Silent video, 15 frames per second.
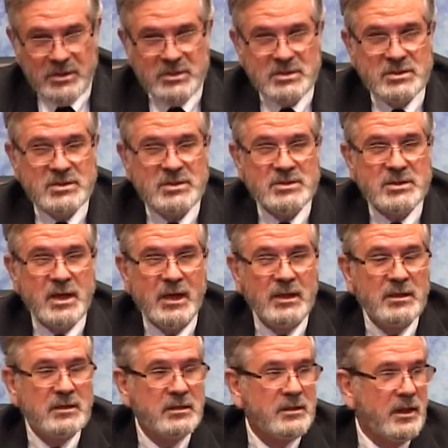just
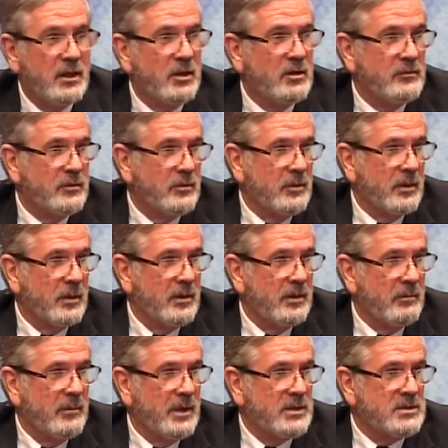decided to take over one of the
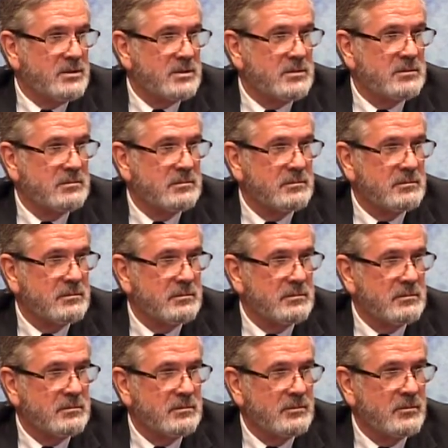men's
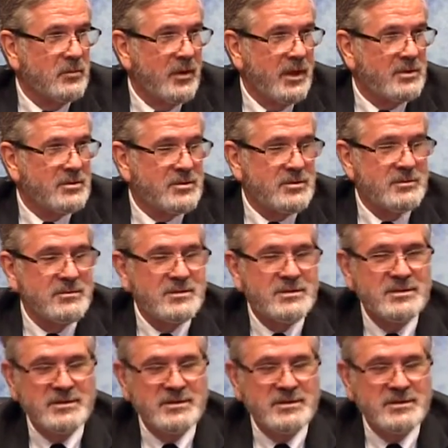restrooms.